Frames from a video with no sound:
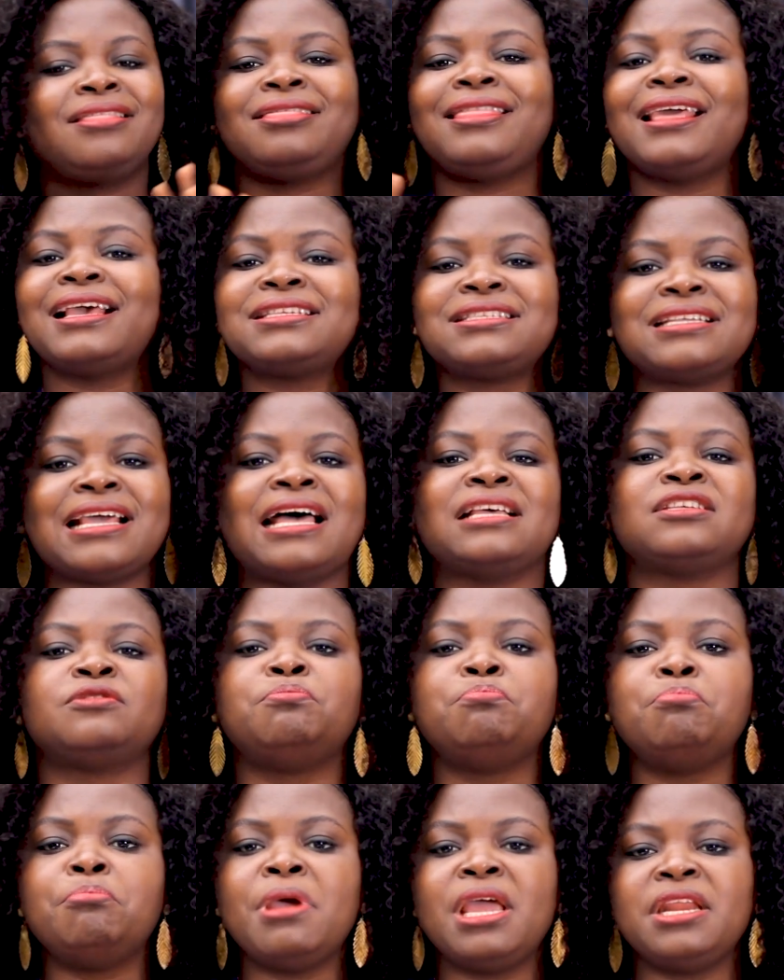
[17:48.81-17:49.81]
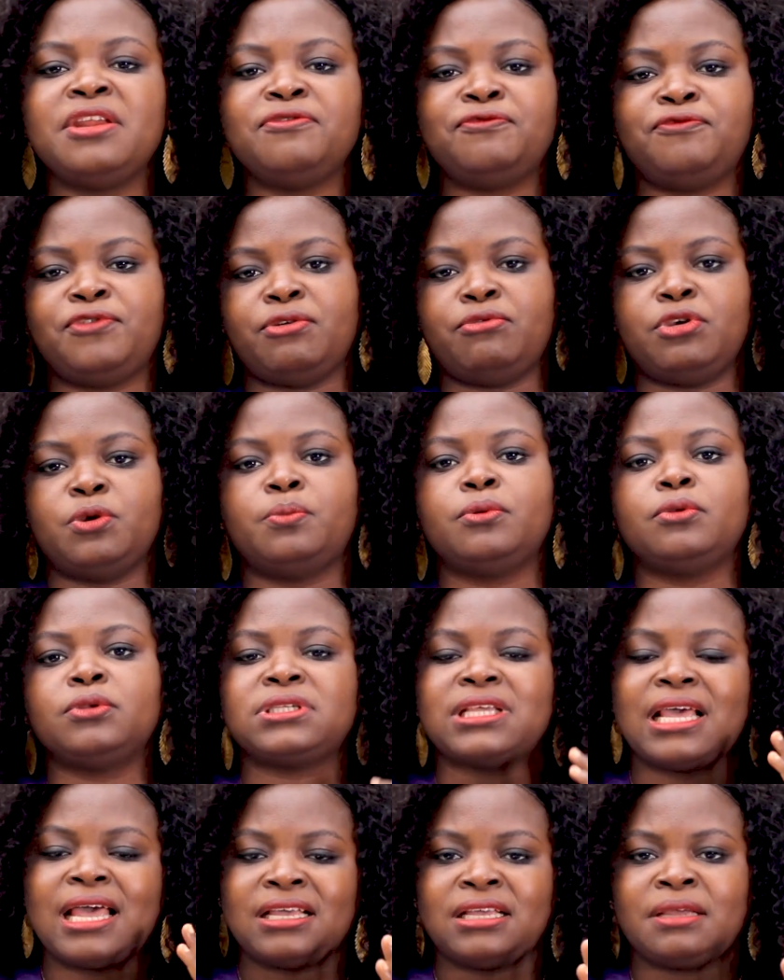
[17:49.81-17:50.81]
Test as many
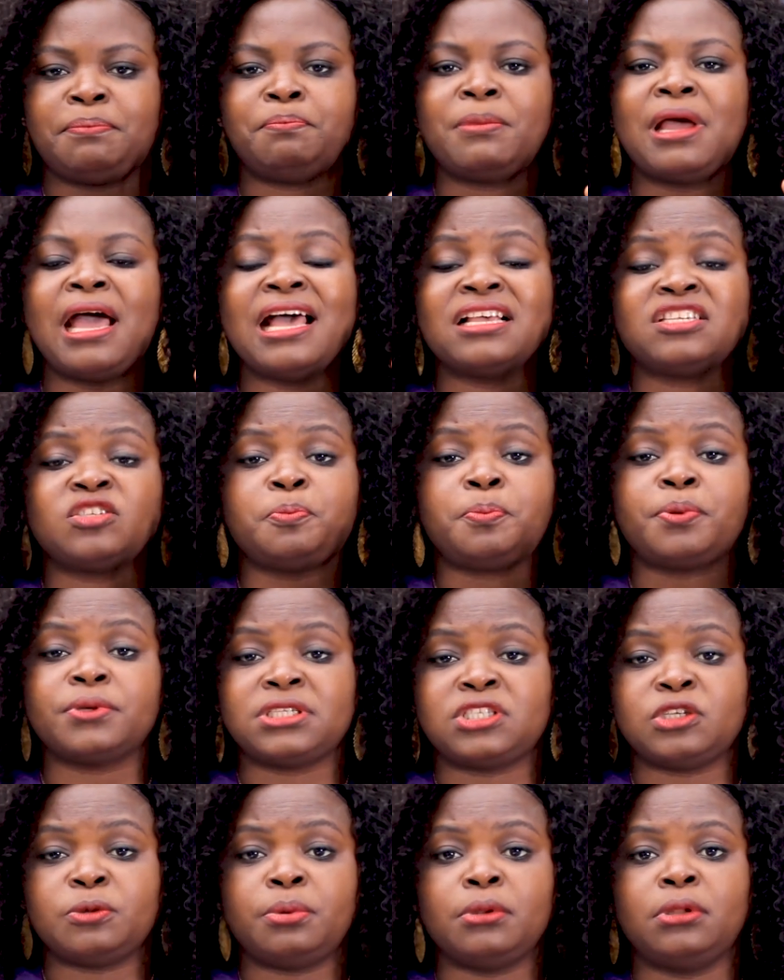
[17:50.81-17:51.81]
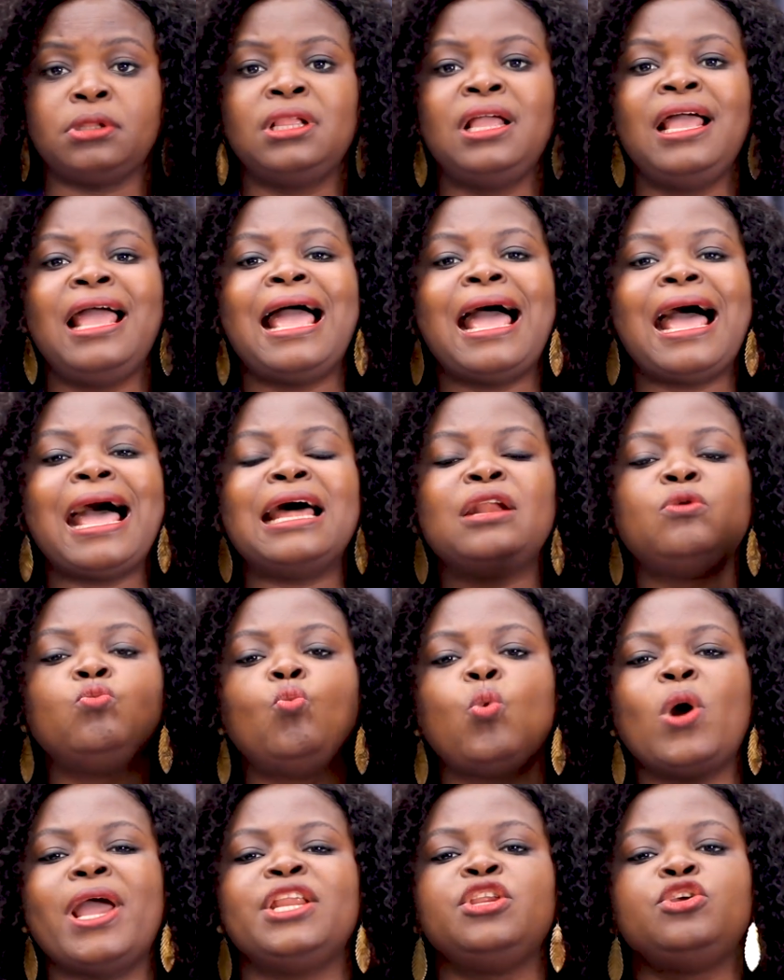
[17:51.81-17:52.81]
variables as possible.
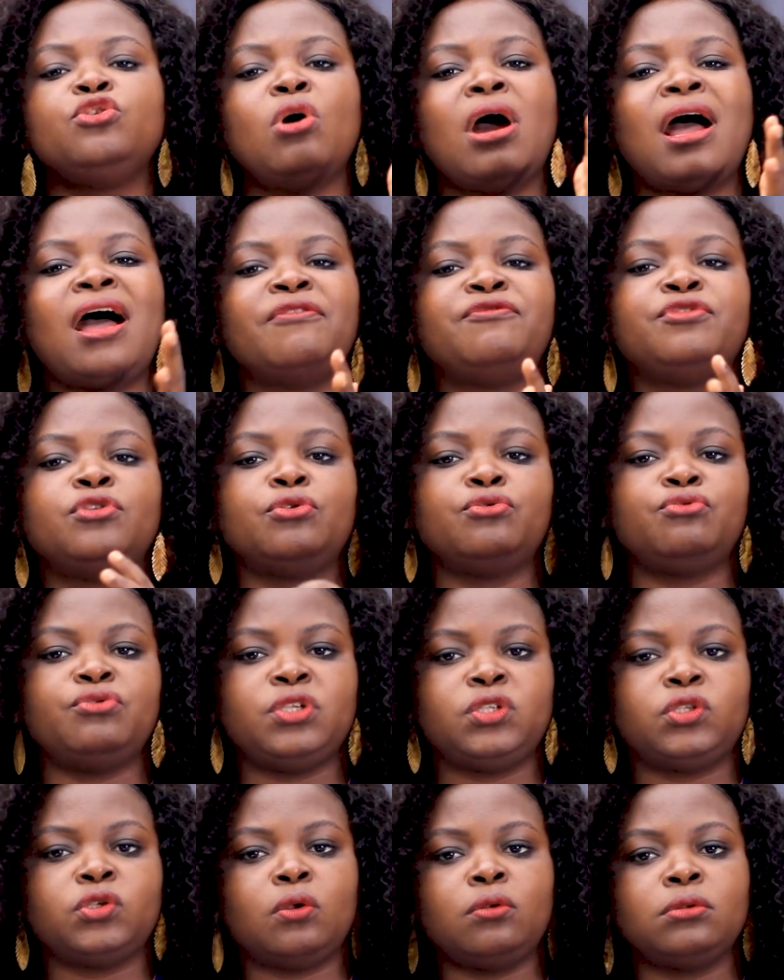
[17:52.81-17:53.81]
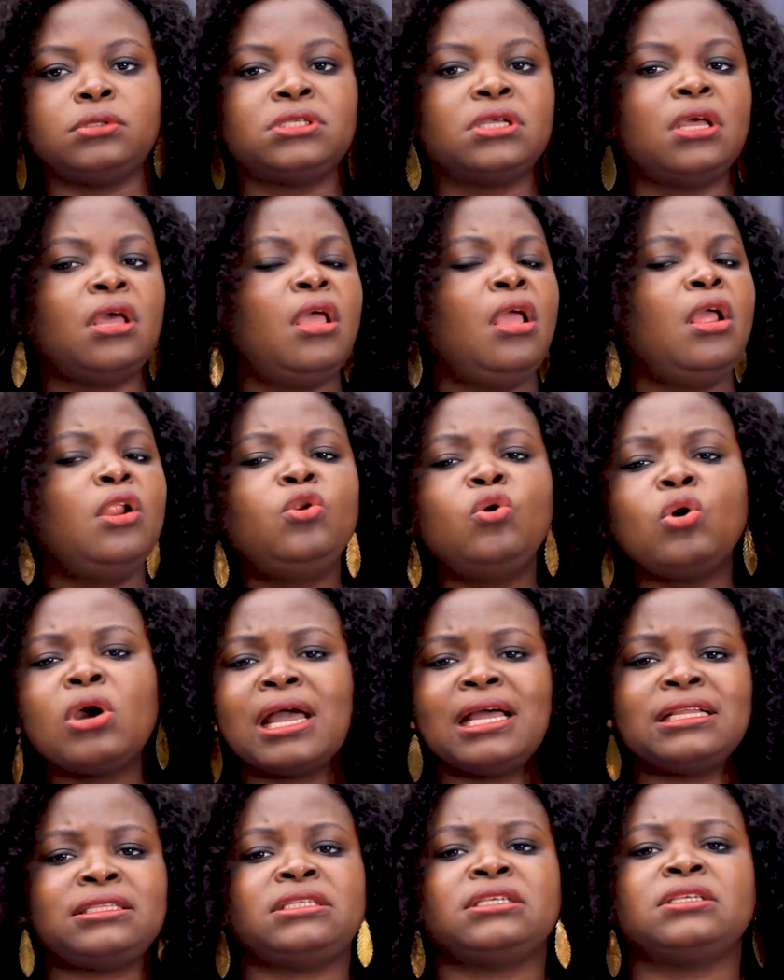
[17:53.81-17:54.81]
And when you have your results, look
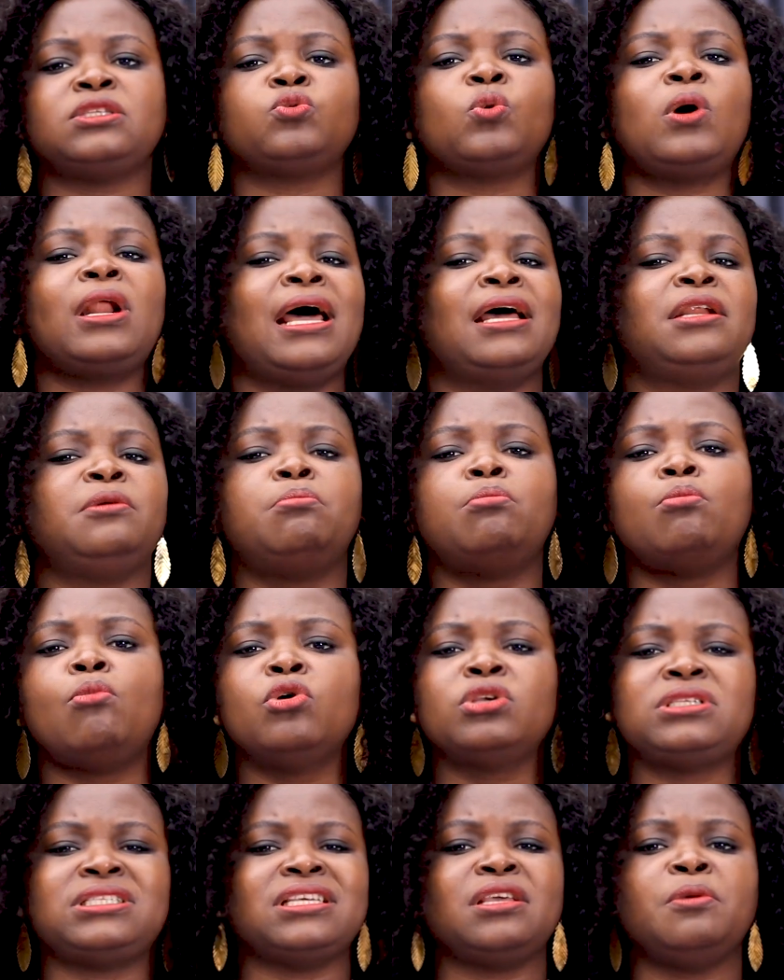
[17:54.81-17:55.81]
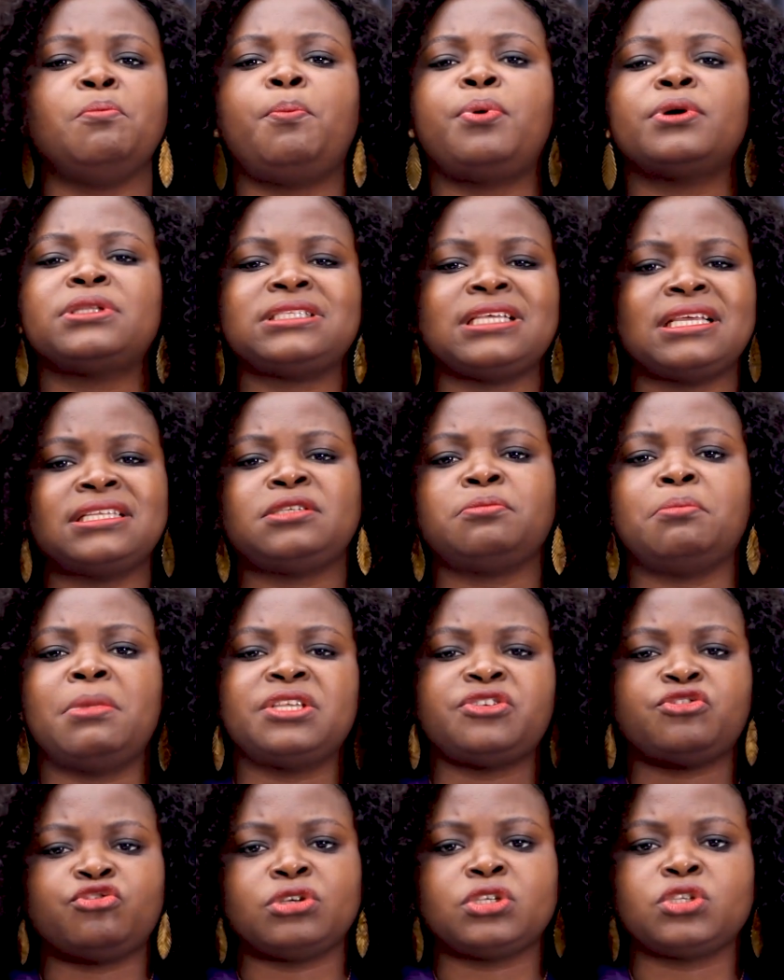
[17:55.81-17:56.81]
at it. What are the most important
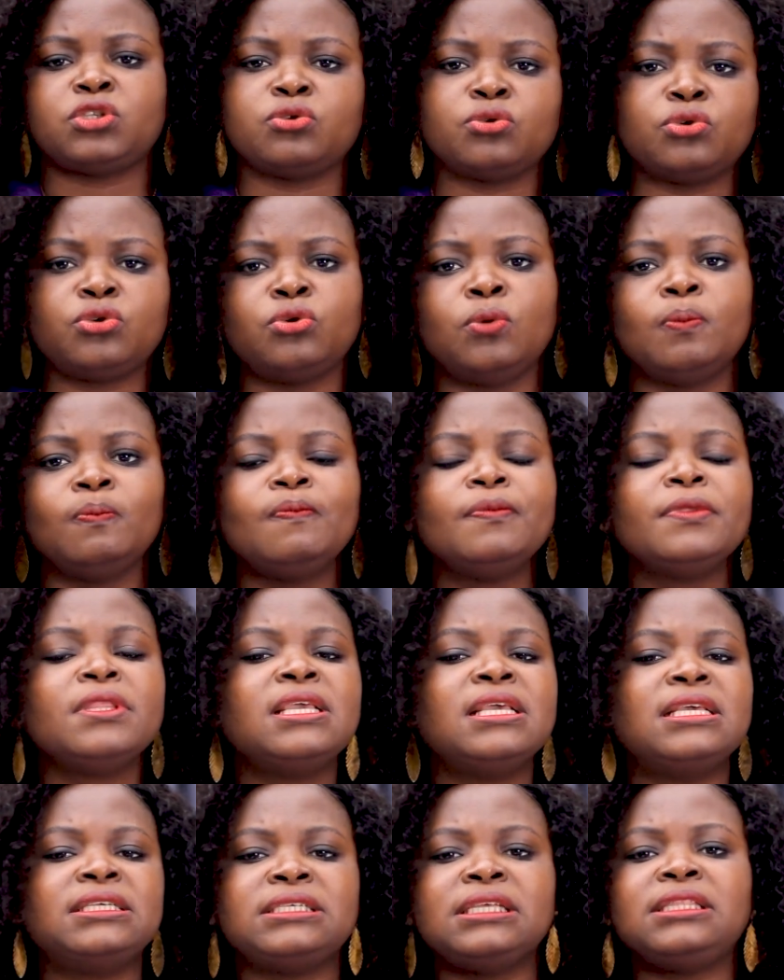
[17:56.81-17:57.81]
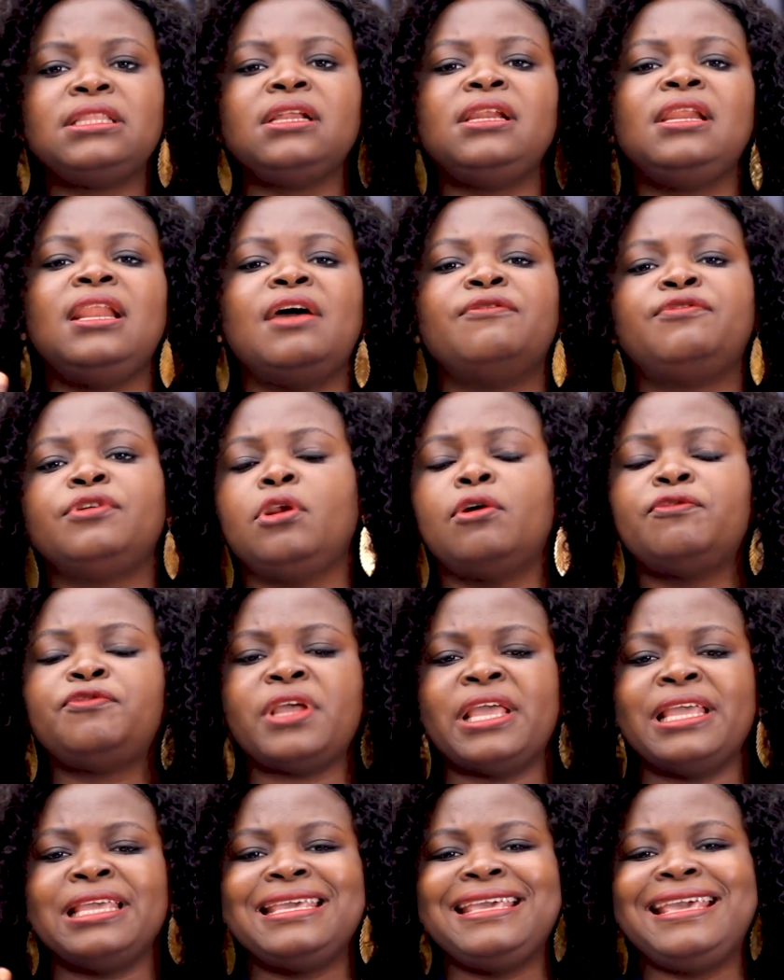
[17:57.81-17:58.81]
metrics to you? Is it the level of
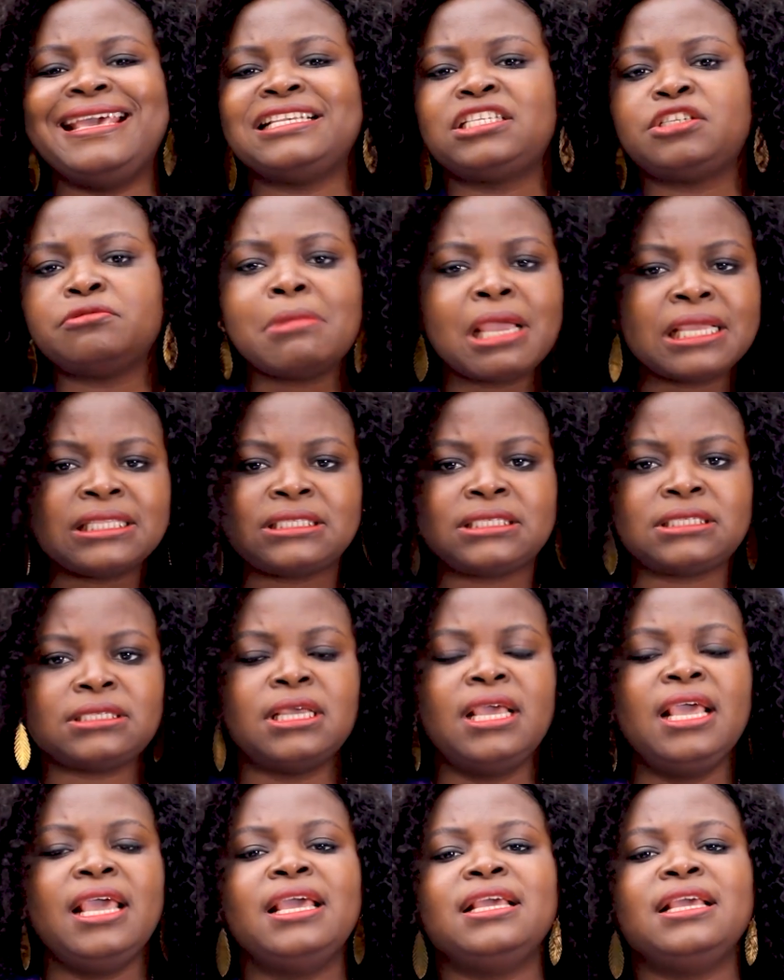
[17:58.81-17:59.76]
engagement?